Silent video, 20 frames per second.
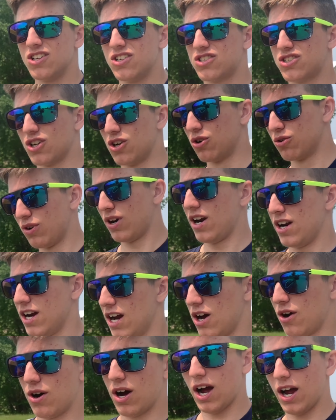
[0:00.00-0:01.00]
So right
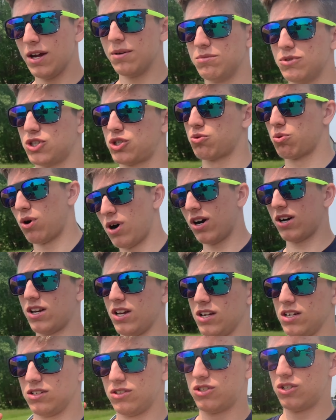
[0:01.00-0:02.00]
now I am just
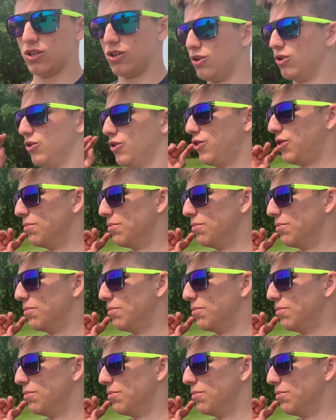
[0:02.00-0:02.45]
walking to